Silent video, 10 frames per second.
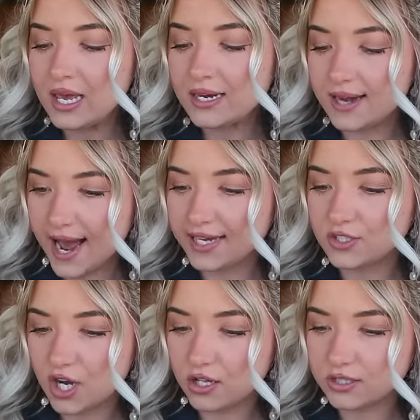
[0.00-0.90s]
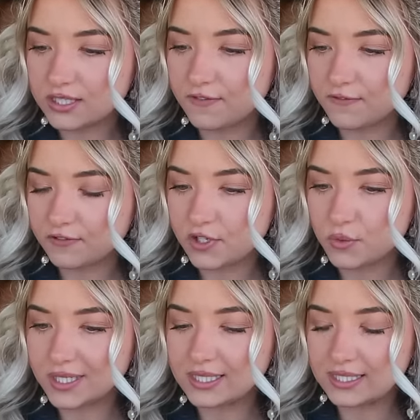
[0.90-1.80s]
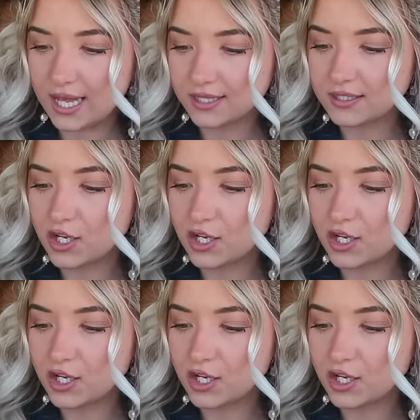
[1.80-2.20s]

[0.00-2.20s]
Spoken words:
$9.51.